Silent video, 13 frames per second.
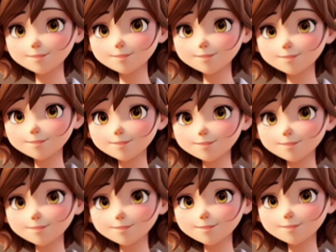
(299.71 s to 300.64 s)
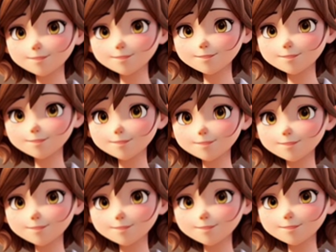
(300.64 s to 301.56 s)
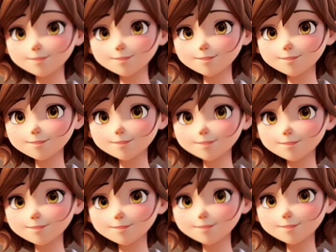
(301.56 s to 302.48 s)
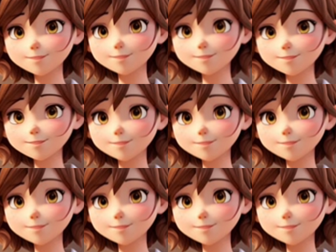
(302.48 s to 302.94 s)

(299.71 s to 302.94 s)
[no speech]